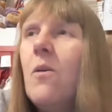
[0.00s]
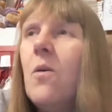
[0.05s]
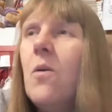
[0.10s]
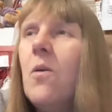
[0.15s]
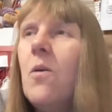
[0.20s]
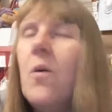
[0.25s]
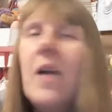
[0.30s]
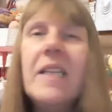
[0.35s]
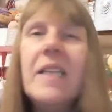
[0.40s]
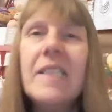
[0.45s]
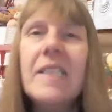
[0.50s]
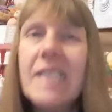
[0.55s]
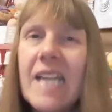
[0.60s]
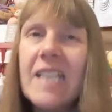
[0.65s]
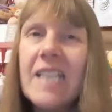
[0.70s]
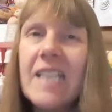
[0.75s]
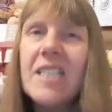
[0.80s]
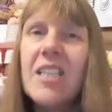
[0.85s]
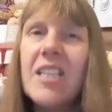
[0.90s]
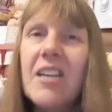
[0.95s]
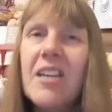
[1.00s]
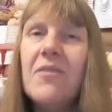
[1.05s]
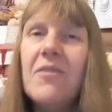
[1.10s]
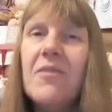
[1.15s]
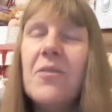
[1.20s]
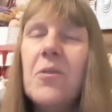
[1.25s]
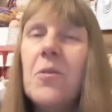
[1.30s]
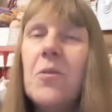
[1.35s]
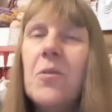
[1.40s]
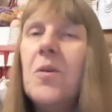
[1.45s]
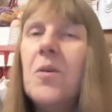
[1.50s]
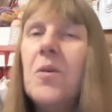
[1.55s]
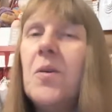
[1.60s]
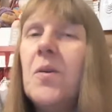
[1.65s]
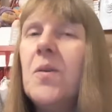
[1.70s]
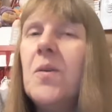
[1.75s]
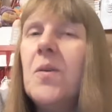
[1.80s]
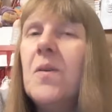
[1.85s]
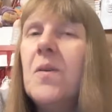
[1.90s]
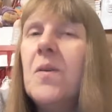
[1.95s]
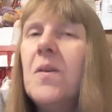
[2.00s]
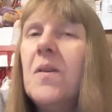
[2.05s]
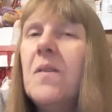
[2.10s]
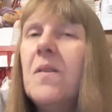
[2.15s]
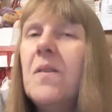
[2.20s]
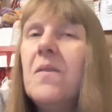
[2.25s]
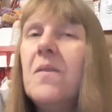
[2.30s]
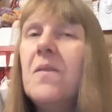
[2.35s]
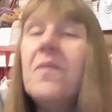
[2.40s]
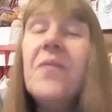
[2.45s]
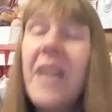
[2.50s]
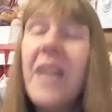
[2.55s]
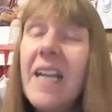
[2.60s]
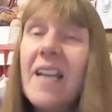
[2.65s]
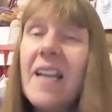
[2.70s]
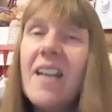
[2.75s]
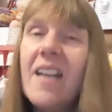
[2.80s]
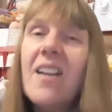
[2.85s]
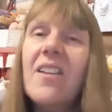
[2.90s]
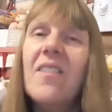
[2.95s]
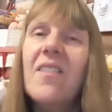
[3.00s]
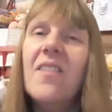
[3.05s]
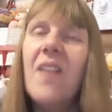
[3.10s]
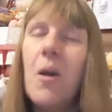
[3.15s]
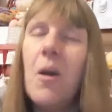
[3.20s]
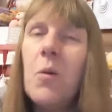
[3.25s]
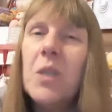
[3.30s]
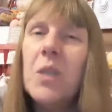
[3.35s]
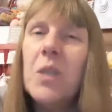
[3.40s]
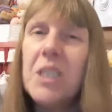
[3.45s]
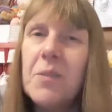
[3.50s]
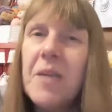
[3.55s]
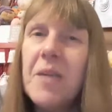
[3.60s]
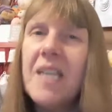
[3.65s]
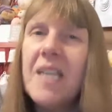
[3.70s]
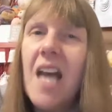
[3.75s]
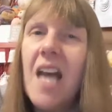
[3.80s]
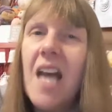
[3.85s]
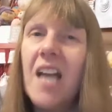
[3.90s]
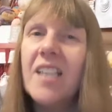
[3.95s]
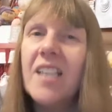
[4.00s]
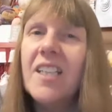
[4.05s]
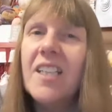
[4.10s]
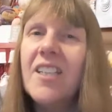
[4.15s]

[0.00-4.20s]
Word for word: or incentive or feeling that I want to be a nun,